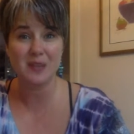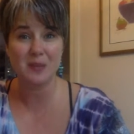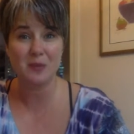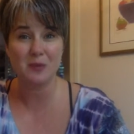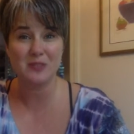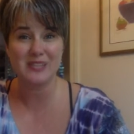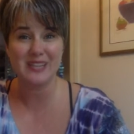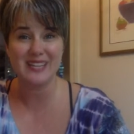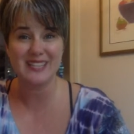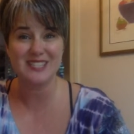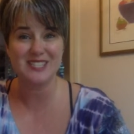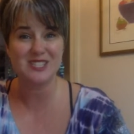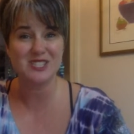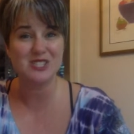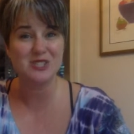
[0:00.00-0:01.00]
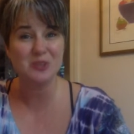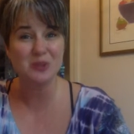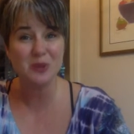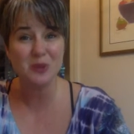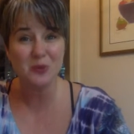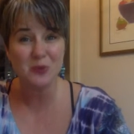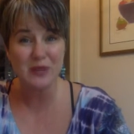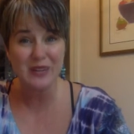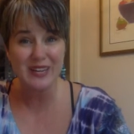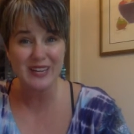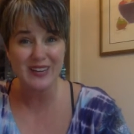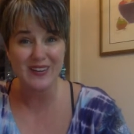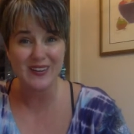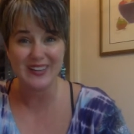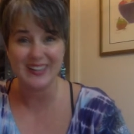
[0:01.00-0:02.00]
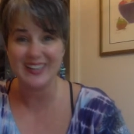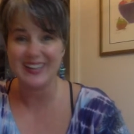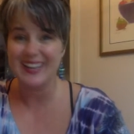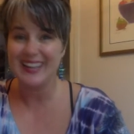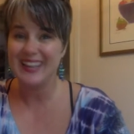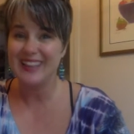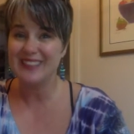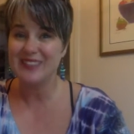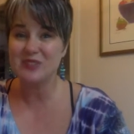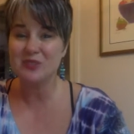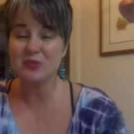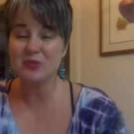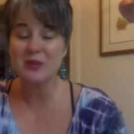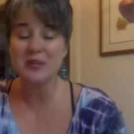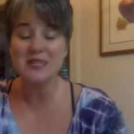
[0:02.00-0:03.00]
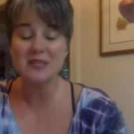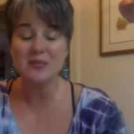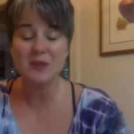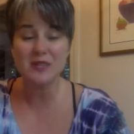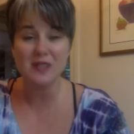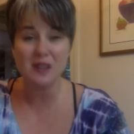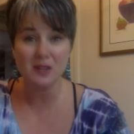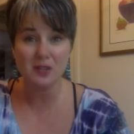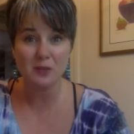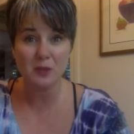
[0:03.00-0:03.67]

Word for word: couple of days and just do a little reading on it. There's a reason why Dr.